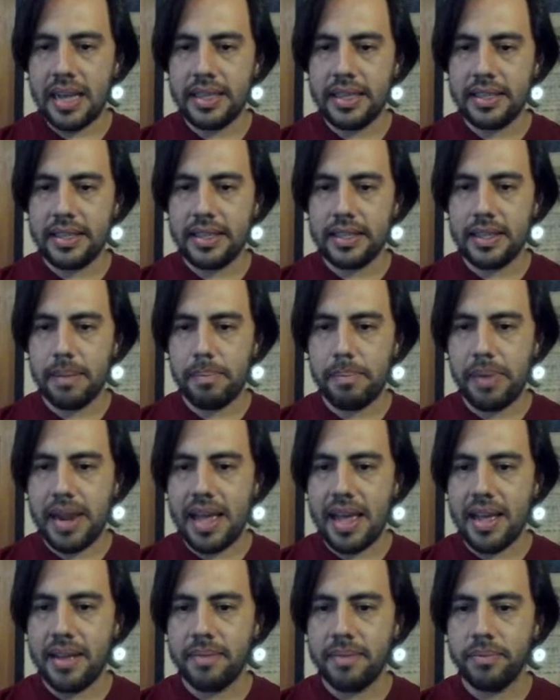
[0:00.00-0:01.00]
this is a
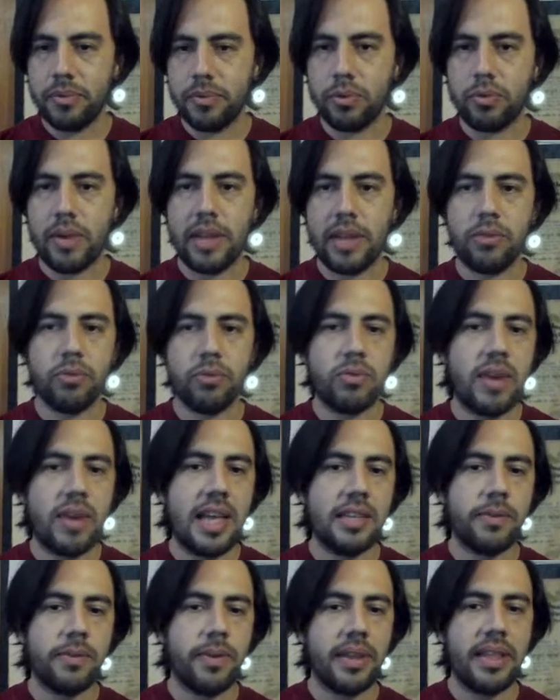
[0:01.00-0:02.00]
plan to try to
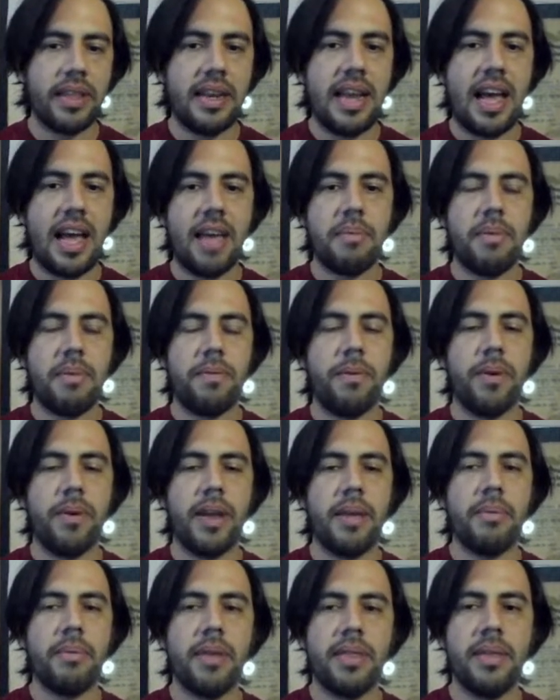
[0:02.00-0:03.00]
transfer the knight before
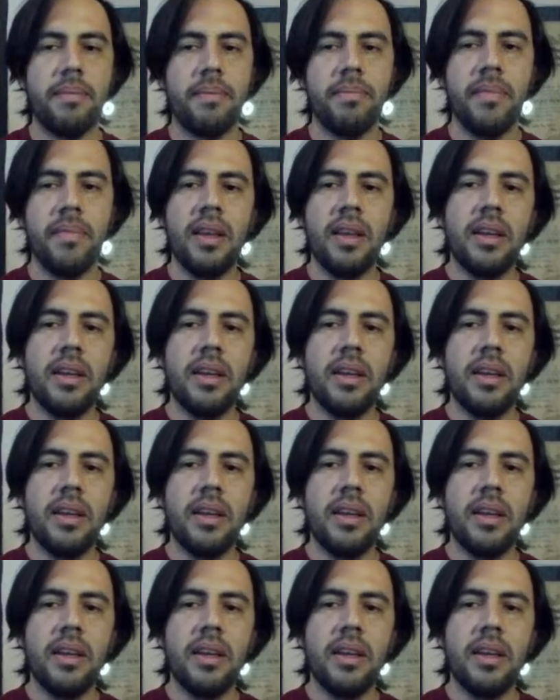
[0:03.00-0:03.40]
everything.